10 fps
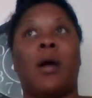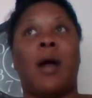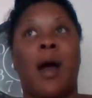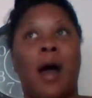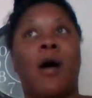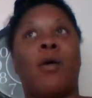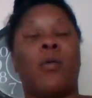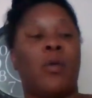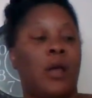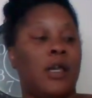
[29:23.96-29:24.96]

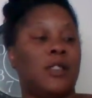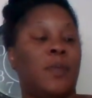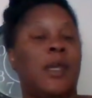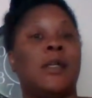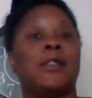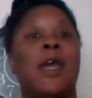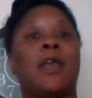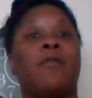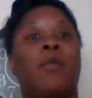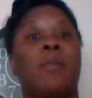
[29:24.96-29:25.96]
how it's being
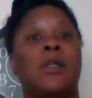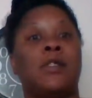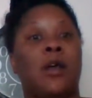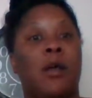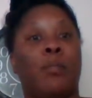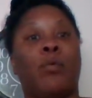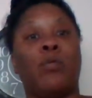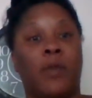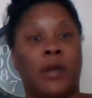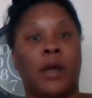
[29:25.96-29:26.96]
taken from me to
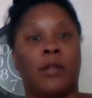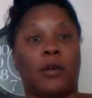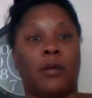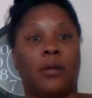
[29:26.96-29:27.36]
improve another